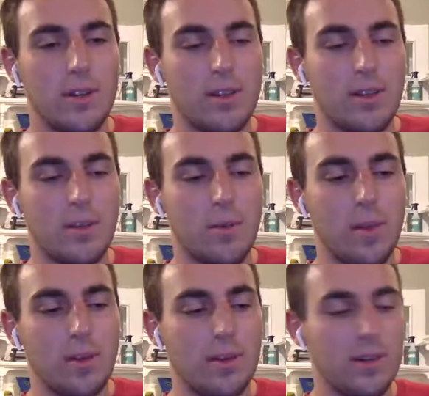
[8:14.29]

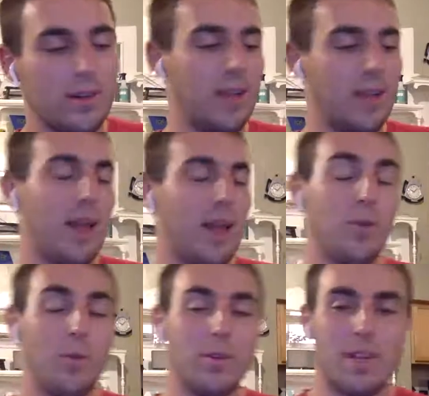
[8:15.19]
whether
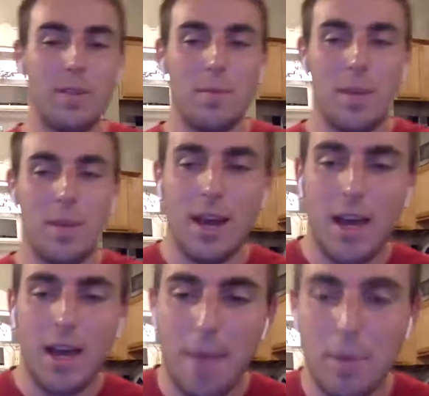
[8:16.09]
everyone's going to be
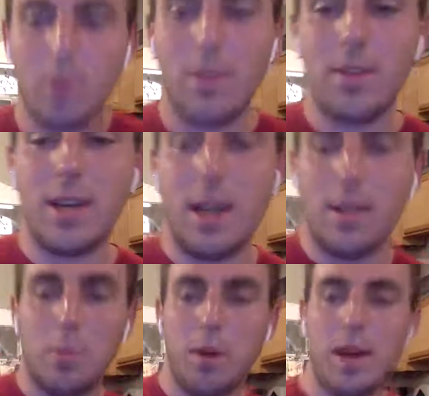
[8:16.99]
happy with kind of their
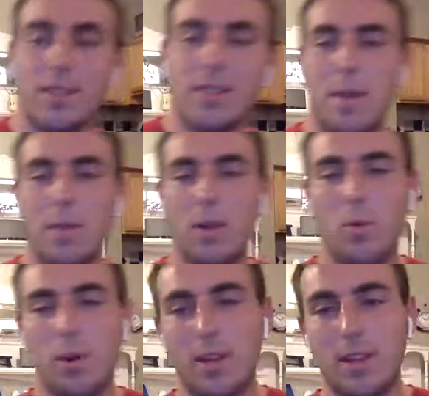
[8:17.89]
playing time and the
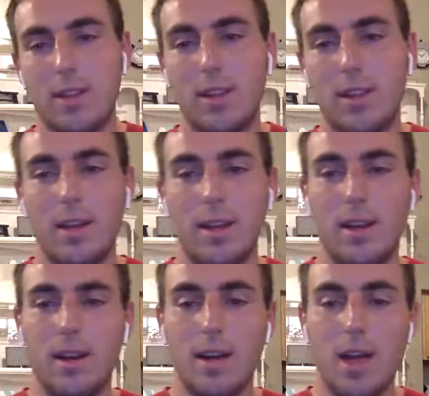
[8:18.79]
work that
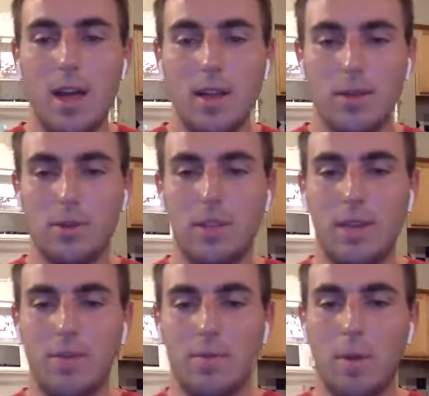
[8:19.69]
they're
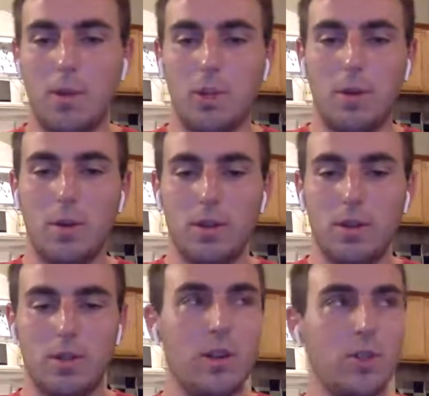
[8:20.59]
receiving from Archie Miller?
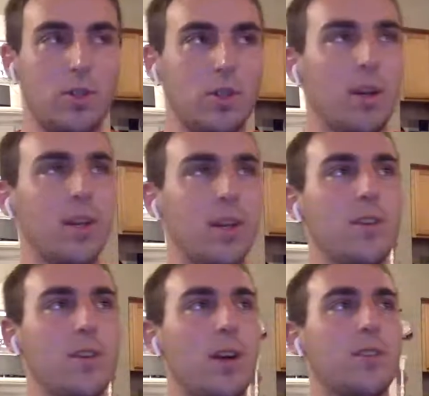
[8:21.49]
Sean, can you
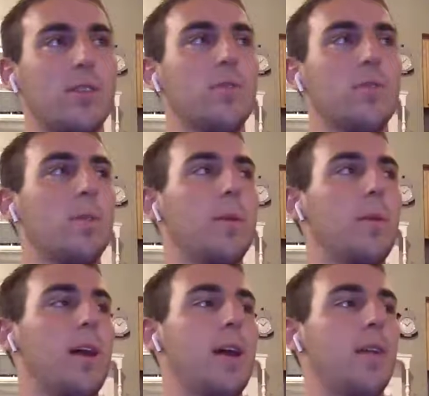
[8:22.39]
talk to a little bit
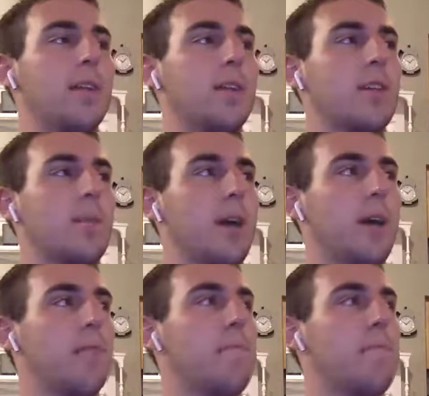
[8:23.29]
about how that's going to play out?